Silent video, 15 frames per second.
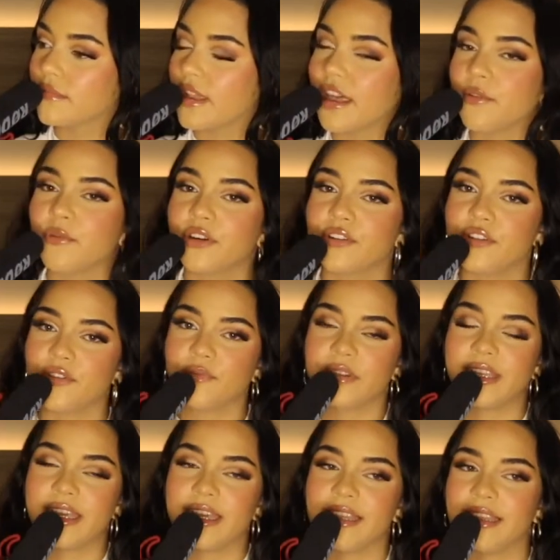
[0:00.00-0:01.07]
I wouldn't know what
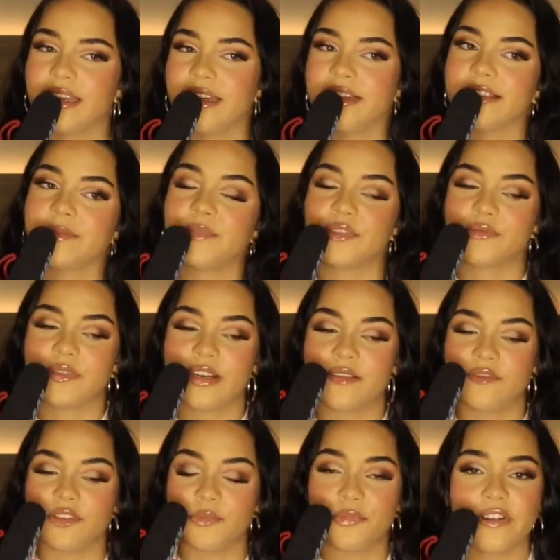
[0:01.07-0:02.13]
the headline is, but
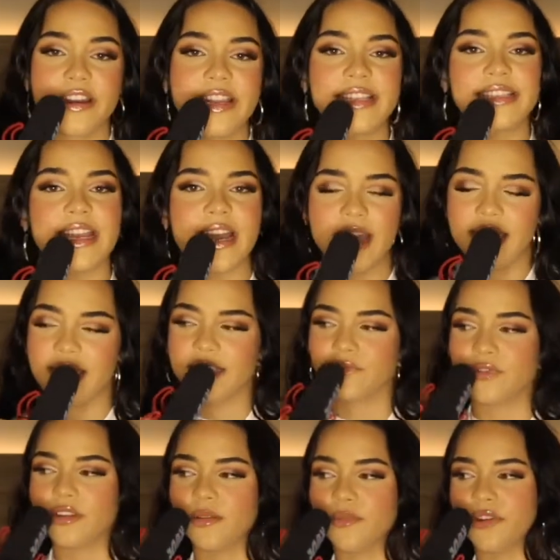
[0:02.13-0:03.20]
whatever. The point is que, ajá, that's
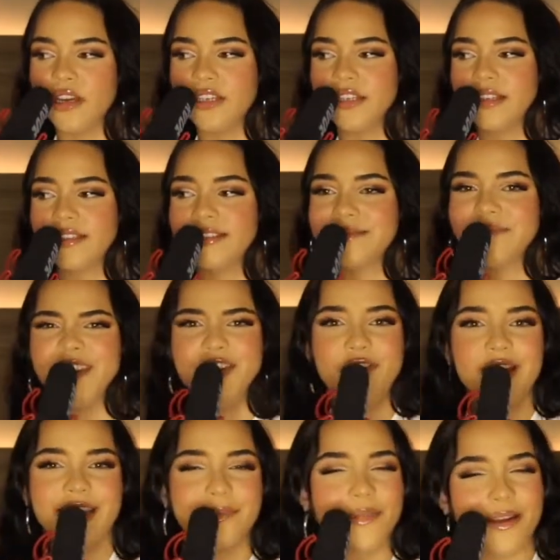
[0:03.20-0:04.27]
one of the projects. Y yo
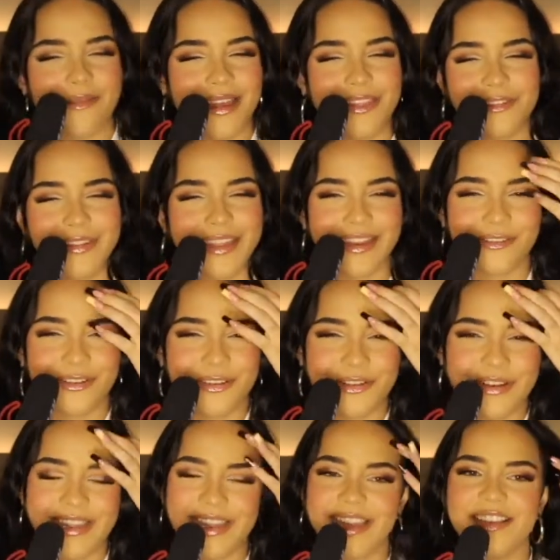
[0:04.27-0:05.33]
aquí hablando del otro
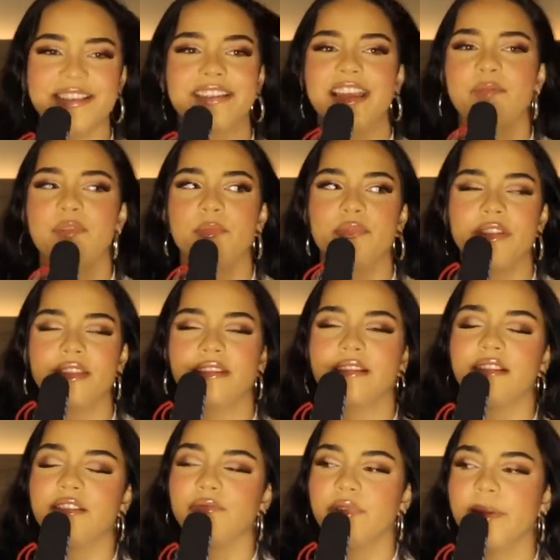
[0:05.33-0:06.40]
que I just came up with
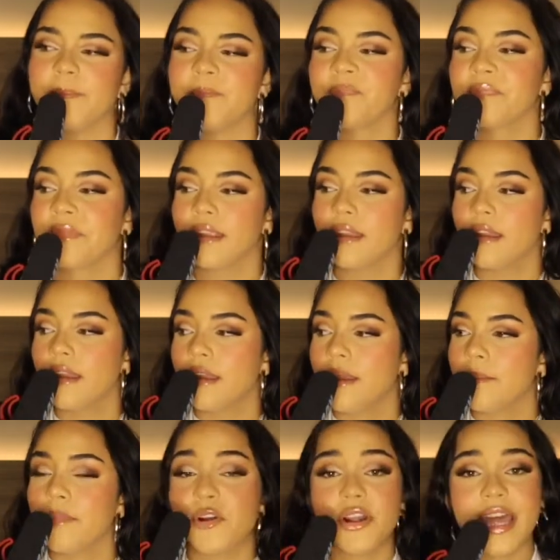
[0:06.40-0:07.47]
on a whim.
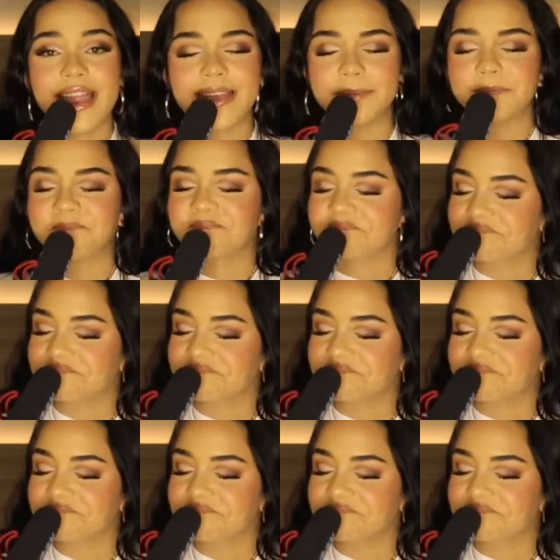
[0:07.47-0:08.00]
Pero nada.